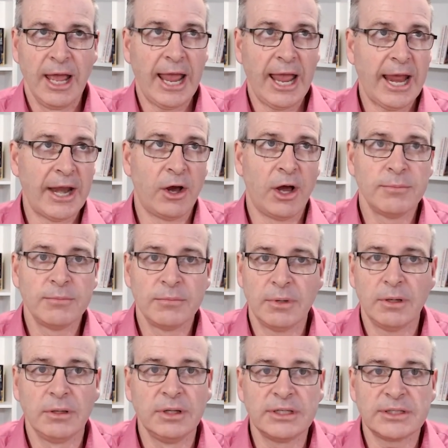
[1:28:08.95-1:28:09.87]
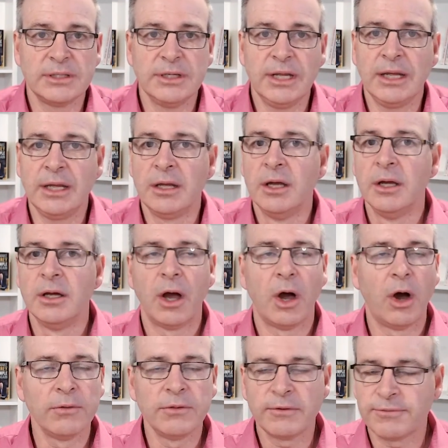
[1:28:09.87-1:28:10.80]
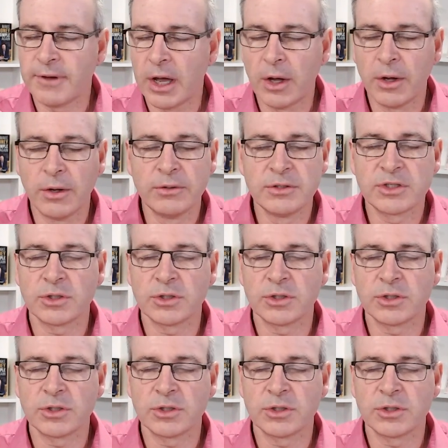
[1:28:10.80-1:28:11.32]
and I'm listening on the phones